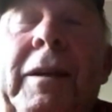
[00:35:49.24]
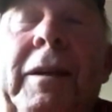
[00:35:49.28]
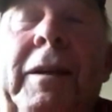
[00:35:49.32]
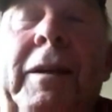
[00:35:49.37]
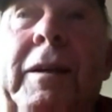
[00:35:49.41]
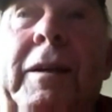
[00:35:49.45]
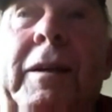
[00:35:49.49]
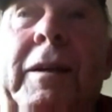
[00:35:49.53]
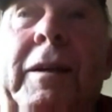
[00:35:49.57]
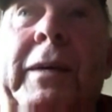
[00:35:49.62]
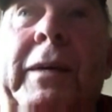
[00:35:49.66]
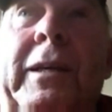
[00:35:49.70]

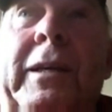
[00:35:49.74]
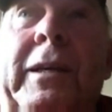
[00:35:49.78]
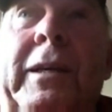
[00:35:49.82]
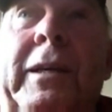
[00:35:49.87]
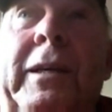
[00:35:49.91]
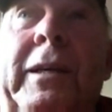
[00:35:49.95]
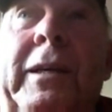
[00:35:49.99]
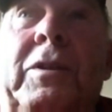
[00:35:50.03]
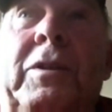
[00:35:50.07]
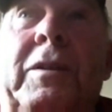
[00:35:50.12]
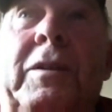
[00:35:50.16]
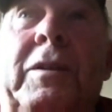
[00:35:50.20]
My
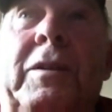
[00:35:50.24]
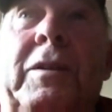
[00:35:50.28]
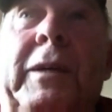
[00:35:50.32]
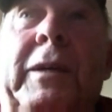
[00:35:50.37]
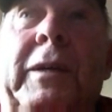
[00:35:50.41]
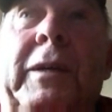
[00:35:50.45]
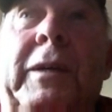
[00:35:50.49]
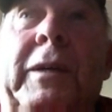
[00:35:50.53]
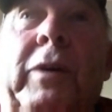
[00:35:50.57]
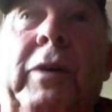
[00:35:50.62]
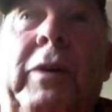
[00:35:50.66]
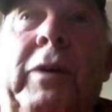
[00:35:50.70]
coach, my
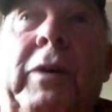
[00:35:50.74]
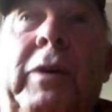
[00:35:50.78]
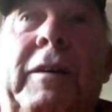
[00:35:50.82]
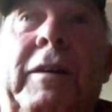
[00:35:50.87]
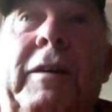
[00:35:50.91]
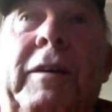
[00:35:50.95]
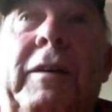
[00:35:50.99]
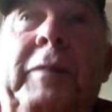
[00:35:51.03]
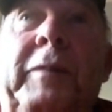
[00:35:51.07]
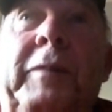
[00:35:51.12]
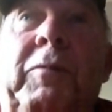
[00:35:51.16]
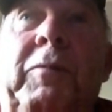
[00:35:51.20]
wife tells me,
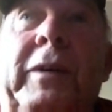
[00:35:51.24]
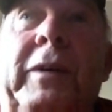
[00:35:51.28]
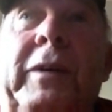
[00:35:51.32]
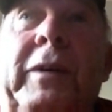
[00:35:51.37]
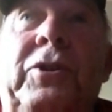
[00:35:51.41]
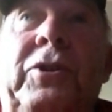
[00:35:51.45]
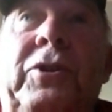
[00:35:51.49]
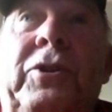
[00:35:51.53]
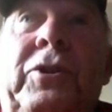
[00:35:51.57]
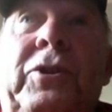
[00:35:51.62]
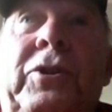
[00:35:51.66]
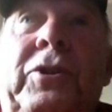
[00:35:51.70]
why don't you
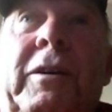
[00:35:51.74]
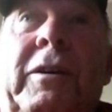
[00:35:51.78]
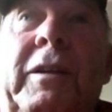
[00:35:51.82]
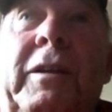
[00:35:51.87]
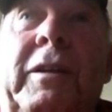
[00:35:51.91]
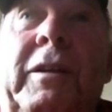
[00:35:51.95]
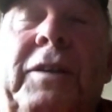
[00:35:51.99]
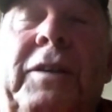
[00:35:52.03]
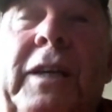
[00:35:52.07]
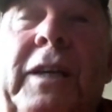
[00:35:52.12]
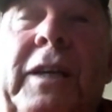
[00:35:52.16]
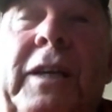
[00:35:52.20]
get all these
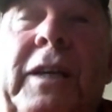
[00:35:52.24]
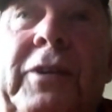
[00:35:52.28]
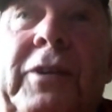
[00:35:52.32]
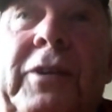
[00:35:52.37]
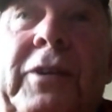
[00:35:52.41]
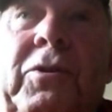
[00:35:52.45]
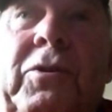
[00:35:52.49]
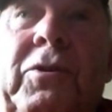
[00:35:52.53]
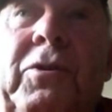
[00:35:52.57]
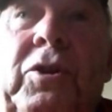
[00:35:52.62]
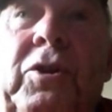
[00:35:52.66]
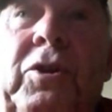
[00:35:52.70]
guys you
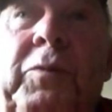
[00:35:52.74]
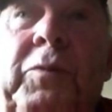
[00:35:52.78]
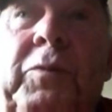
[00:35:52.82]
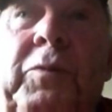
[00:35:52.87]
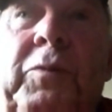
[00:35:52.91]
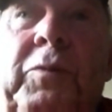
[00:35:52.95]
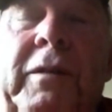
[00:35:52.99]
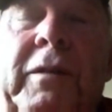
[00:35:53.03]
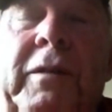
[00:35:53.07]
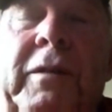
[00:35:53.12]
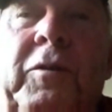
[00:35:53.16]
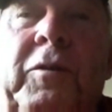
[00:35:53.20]
coach with in
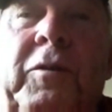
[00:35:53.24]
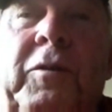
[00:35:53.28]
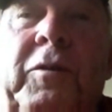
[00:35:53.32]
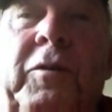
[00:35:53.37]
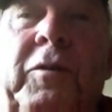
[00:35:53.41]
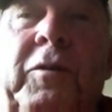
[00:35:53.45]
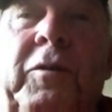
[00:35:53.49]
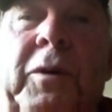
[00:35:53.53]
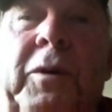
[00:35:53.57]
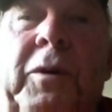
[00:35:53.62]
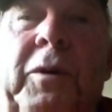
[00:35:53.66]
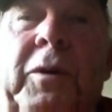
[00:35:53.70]
football
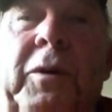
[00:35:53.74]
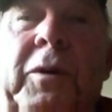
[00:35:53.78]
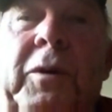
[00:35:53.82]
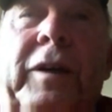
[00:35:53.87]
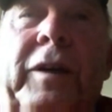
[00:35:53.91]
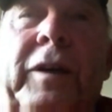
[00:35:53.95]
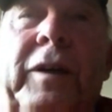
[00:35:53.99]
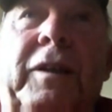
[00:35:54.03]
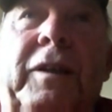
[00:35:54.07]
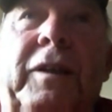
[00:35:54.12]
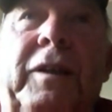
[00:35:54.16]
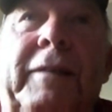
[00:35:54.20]
and
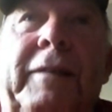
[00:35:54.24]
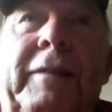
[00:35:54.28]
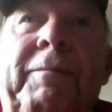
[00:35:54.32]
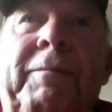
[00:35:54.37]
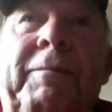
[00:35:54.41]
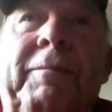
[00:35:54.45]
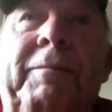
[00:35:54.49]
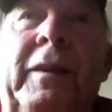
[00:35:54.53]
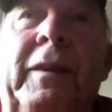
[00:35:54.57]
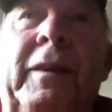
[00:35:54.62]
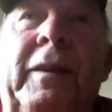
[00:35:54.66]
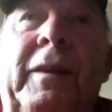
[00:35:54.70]
wrestling
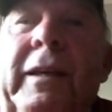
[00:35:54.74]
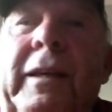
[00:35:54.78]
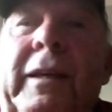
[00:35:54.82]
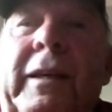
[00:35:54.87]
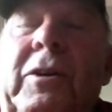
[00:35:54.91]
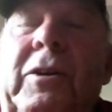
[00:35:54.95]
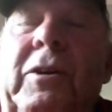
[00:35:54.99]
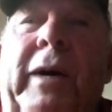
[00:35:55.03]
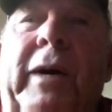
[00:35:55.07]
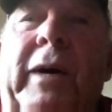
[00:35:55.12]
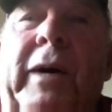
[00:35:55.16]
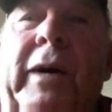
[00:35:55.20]
and go
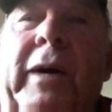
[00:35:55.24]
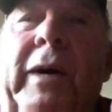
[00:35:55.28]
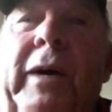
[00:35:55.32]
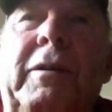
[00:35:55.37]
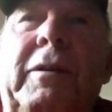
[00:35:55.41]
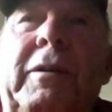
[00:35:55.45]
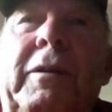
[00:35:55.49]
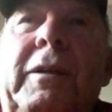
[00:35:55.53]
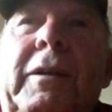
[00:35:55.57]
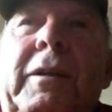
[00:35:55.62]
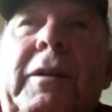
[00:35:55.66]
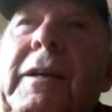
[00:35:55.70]
out?
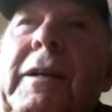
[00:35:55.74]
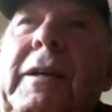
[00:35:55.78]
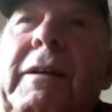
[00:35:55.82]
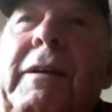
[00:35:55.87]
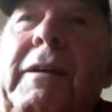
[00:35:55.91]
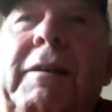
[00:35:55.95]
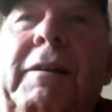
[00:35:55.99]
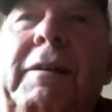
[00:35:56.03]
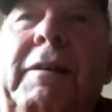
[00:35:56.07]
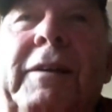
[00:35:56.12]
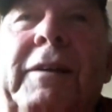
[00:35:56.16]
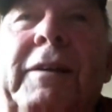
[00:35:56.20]
I
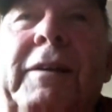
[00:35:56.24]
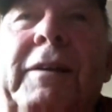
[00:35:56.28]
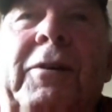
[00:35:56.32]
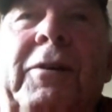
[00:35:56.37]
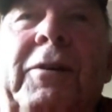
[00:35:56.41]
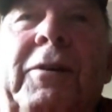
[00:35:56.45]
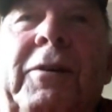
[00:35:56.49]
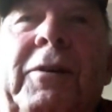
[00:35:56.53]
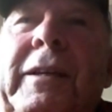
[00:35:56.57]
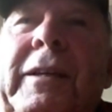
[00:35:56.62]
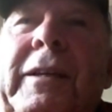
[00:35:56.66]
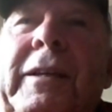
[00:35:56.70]
said,
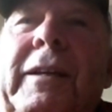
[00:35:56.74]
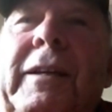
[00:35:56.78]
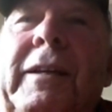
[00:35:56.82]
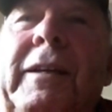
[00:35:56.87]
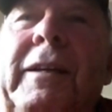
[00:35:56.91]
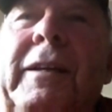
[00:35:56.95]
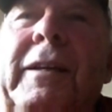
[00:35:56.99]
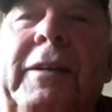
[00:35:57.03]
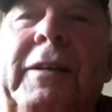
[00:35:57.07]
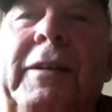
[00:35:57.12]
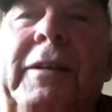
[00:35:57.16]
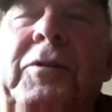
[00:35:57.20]
Noreen, I'd
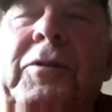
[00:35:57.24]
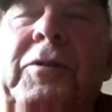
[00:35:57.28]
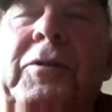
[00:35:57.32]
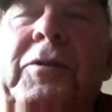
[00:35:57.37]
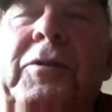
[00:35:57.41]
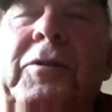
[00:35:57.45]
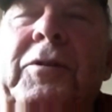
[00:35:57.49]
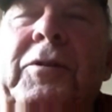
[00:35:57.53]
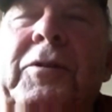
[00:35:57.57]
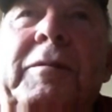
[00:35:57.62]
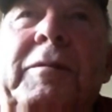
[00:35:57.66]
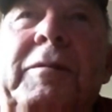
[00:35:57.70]
like to,
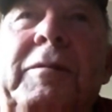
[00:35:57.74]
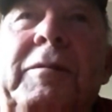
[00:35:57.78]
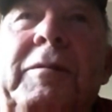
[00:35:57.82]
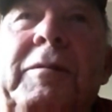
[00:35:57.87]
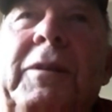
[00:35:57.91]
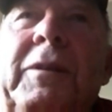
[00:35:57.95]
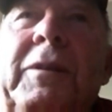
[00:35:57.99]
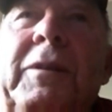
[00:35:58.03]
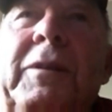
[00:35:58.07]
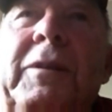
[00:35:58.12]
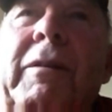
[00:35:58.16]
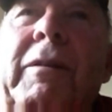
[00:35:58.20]
but they're
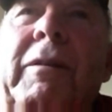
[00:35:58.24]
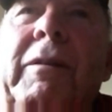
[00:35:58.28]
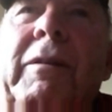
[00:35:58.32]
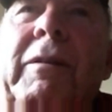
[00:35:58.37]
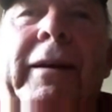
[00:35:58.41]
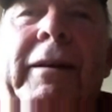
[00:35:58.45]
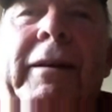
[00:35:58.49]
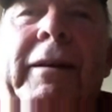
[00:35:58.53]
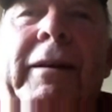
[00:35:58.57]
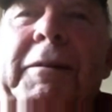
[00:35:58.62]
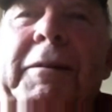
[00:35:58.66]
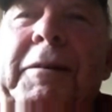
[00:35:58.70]
all dead.
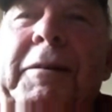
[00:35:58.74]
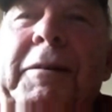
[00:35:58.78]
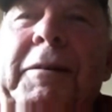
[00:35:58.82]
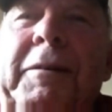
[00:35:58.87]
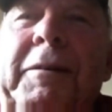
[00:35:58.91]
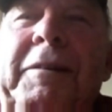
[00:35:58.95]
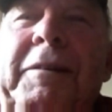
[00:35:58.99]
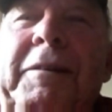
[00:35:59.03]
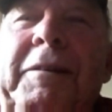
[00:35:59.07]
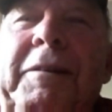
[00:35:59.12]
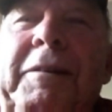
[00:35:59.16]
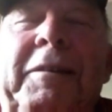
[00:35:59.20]

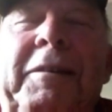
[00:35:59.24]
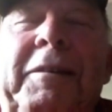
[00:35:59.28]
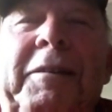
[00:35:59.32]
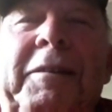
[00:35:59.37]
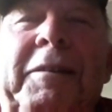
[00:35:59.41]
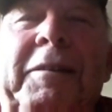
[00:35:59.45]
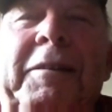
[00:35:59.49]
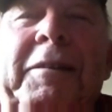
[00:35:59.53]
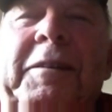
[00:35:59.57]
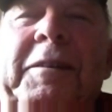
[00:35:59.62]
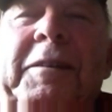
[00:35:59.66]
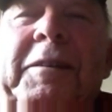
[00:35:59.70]

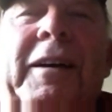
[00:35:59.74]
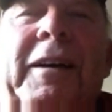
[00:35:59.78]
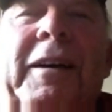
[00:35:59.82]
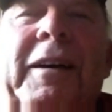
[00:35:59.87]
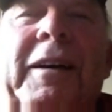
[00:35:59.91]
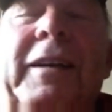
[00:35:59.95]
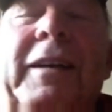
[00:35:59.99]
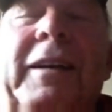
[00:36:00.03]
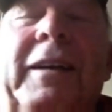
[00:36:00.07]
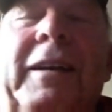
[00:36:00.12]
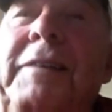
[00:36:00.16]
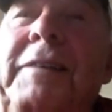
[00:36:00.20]
All the
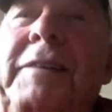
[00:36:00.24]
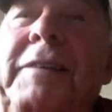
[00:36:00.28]
guys I